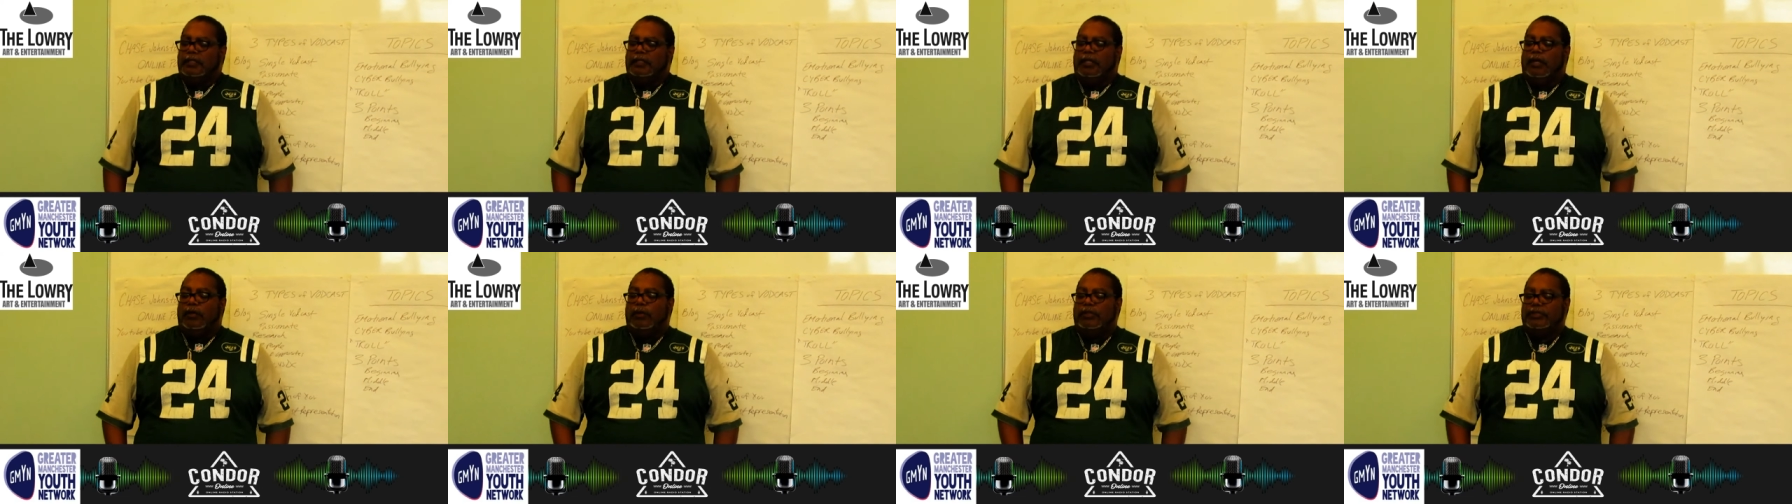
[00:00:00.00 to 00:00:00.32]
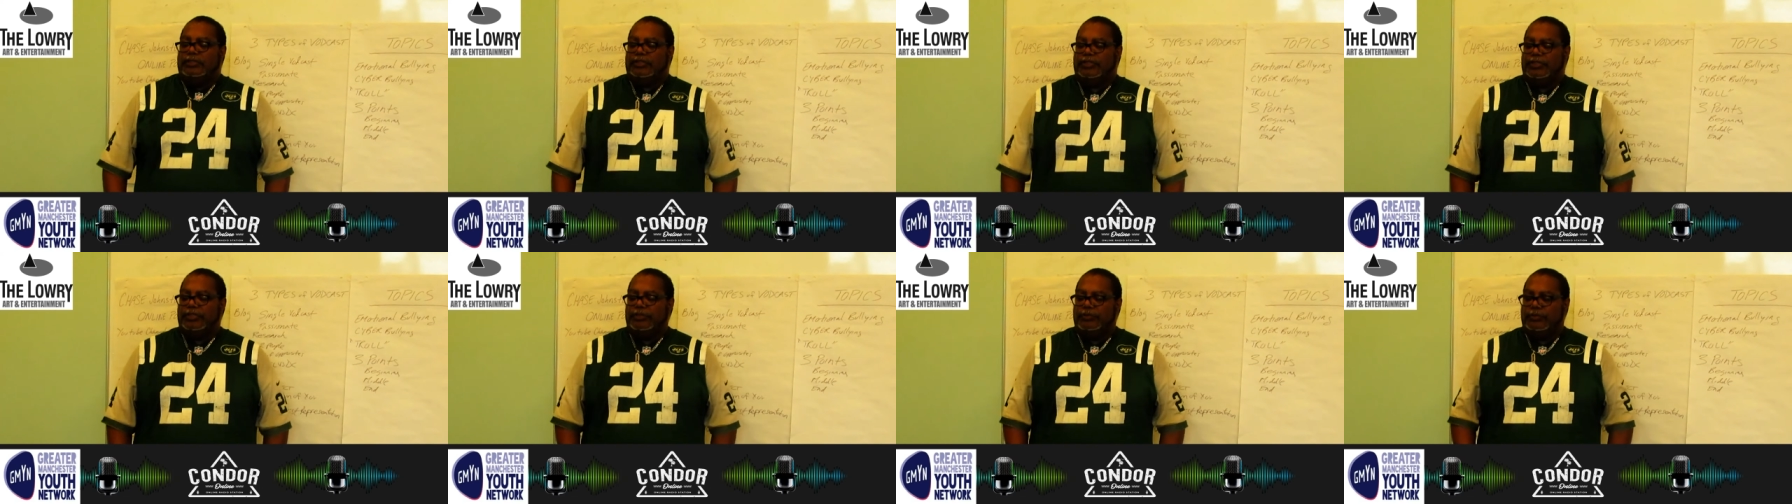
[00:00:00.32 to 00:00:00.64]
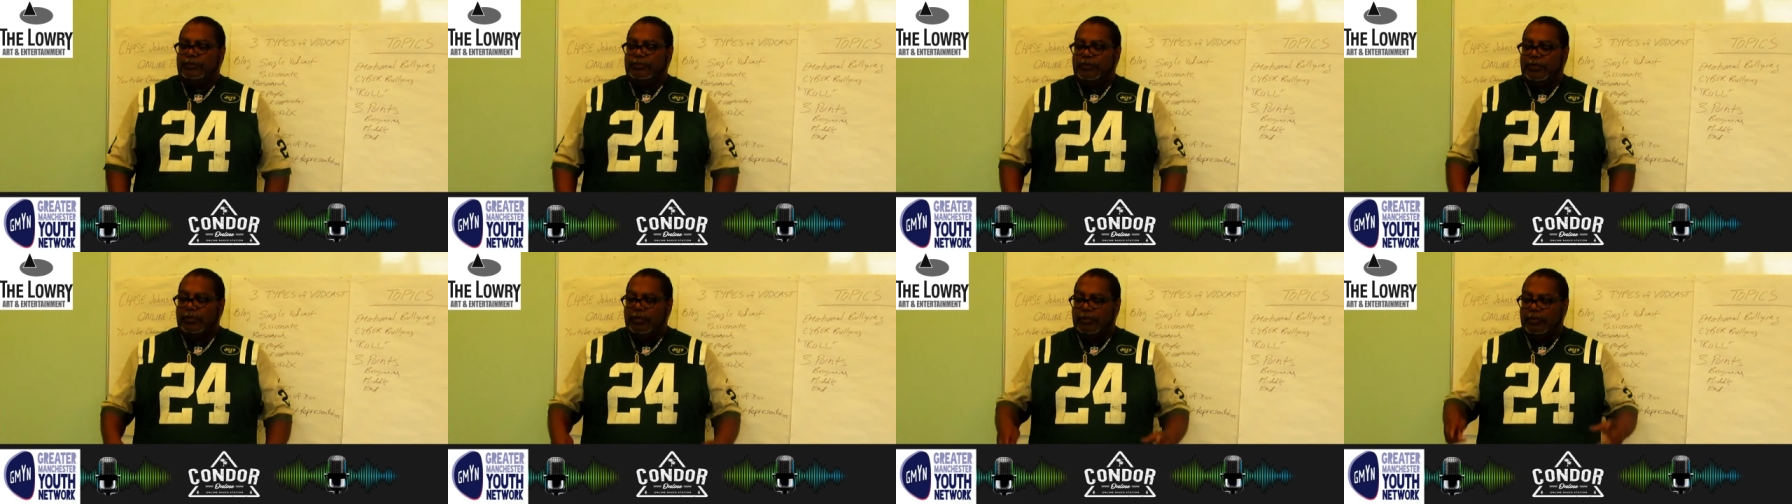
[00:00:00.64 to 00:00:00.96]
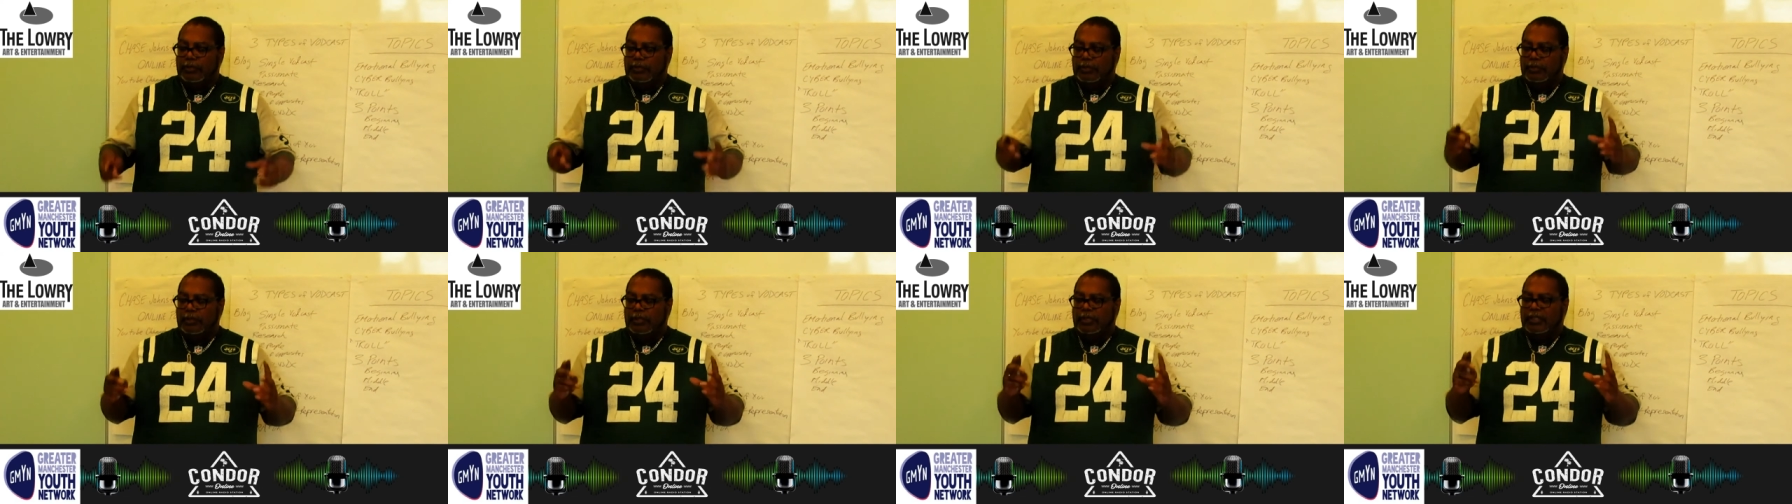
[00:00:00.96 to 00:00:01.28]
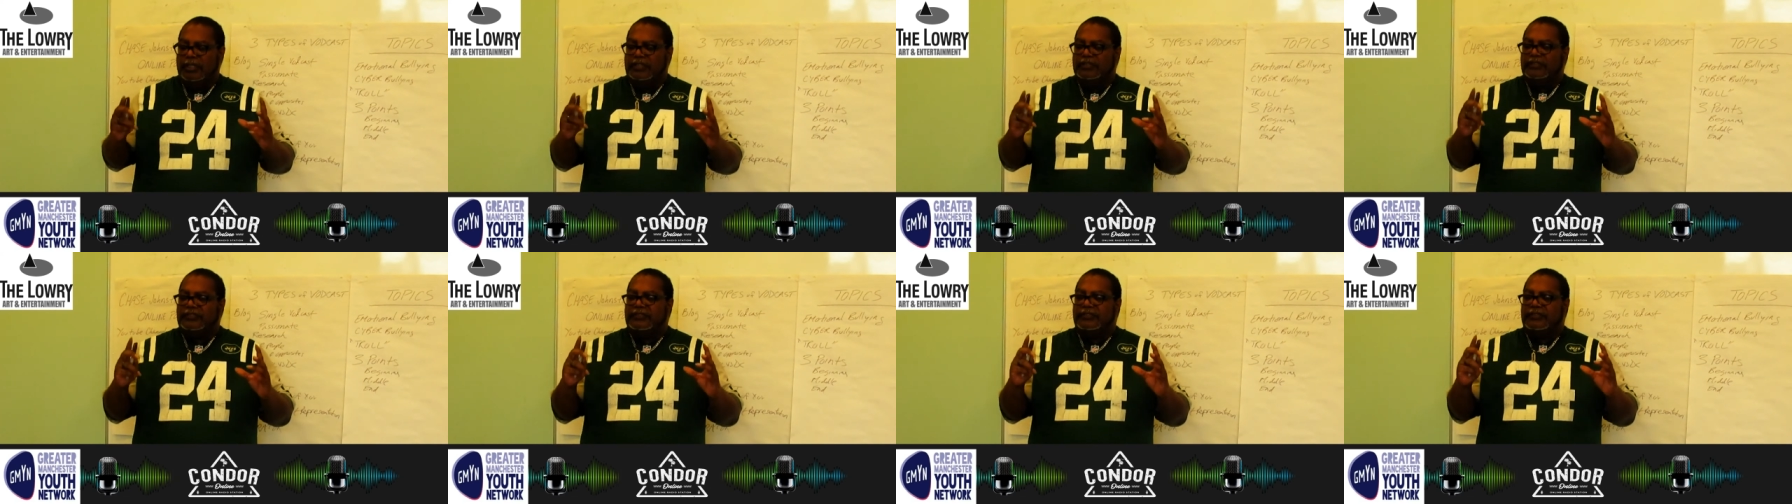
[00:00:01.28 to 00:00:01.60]
go into.
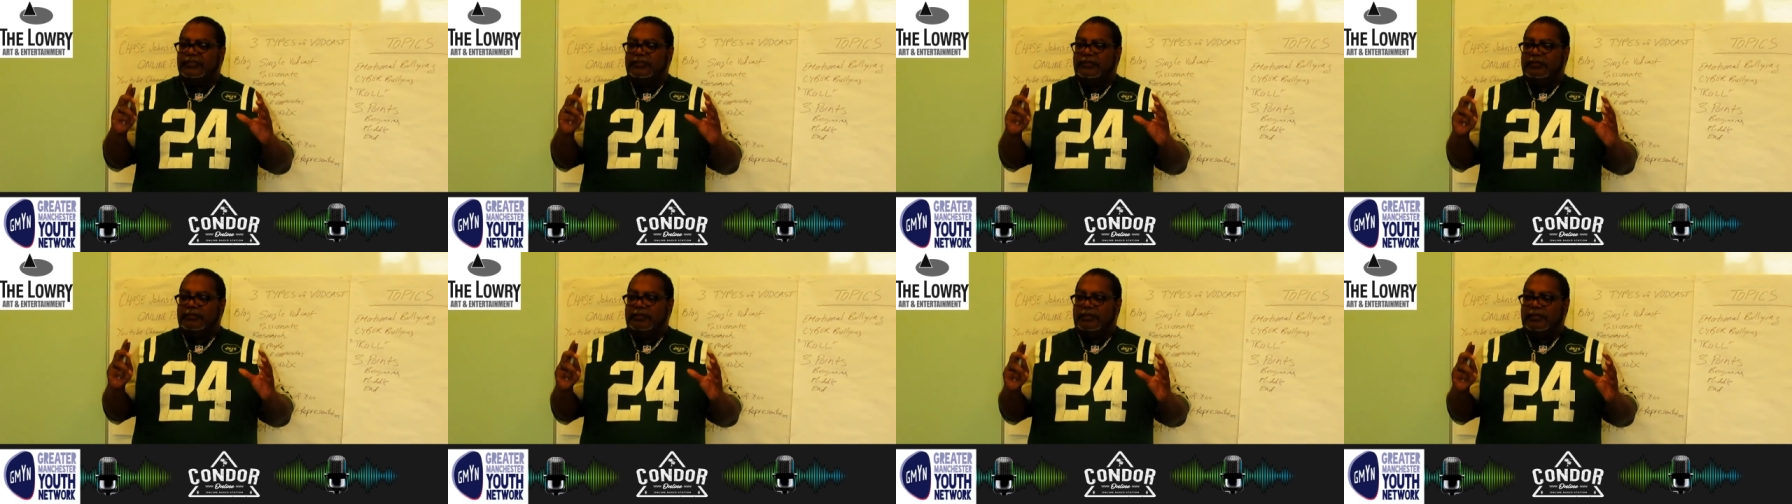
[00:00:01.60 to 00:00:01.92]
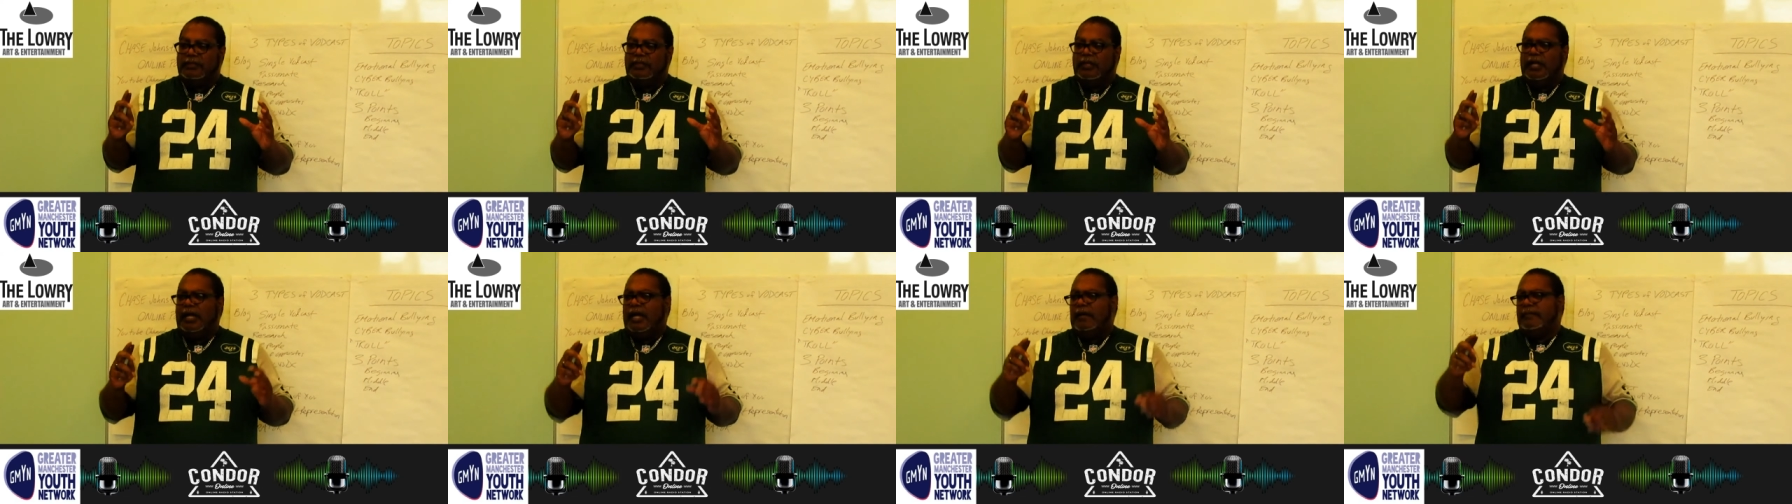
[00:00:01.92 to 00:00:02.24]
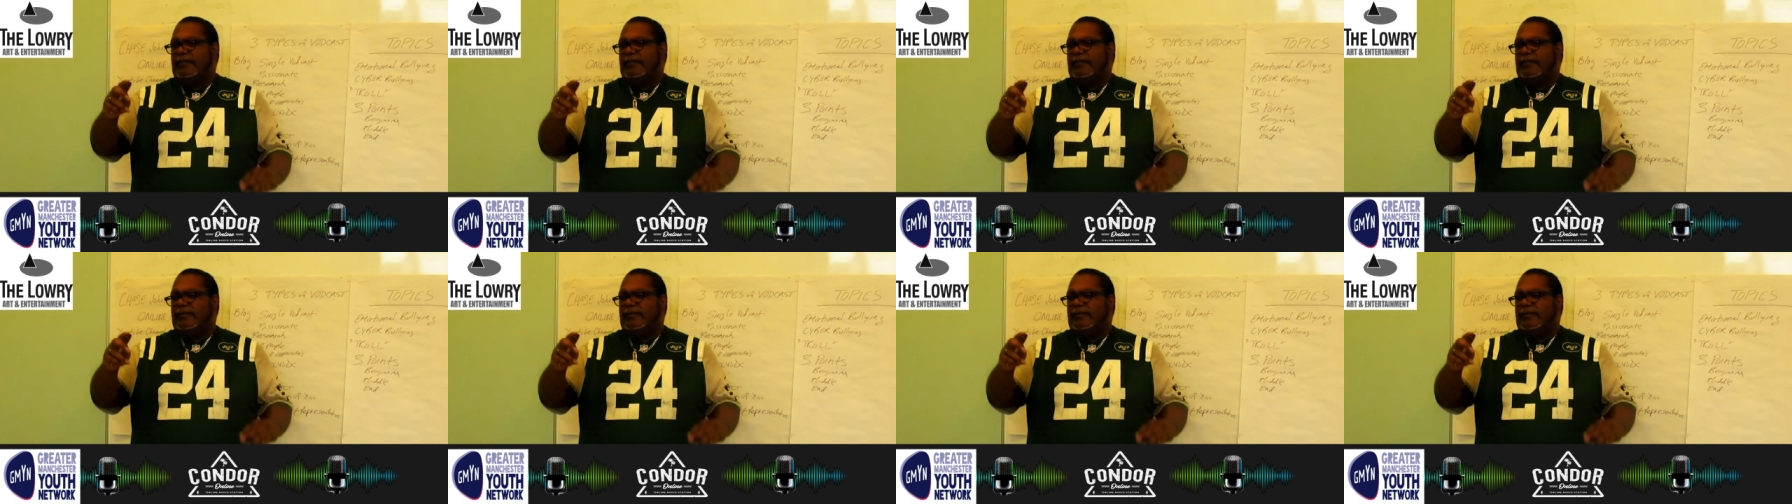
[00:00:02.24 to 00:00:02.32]
Um,